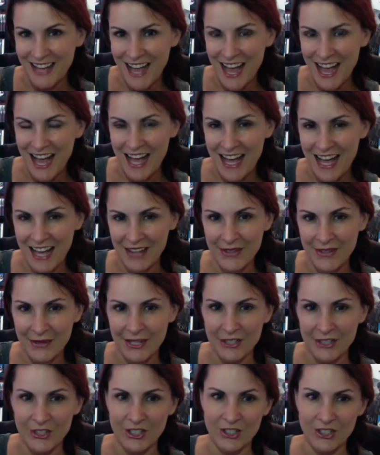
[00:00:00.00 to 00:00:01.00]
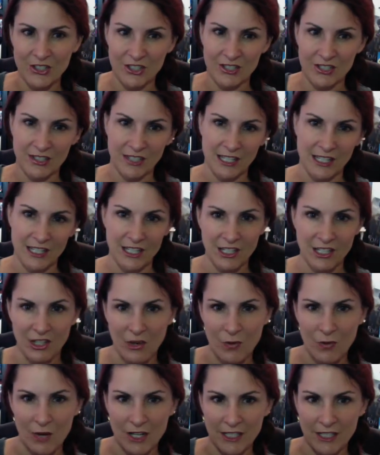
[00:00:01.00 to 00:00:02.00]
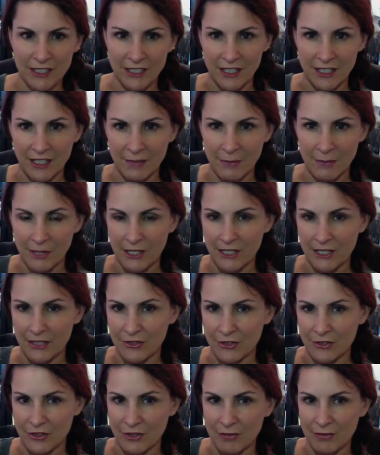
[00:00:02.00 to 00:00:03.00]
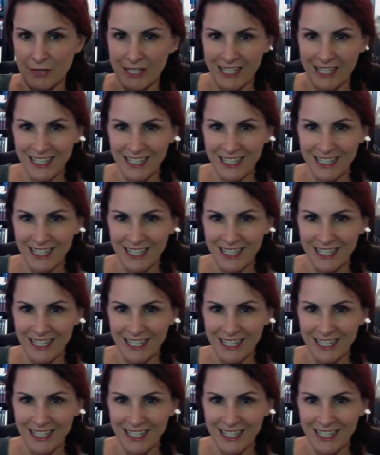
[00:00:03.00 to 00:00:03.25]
Otherwise, you can just, like, you know, wear it to parties or something.